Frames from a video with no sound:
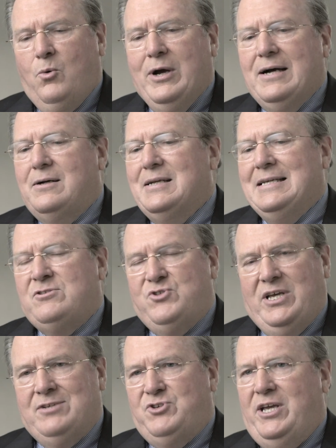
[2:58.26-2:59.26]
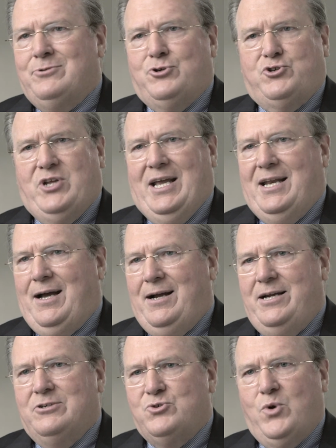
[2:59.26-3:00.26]
Well, it's interesting. And now
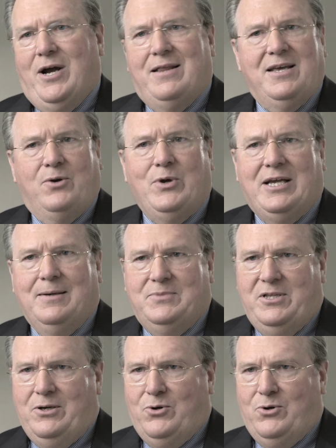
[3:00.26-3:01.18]
here's where I think we come to the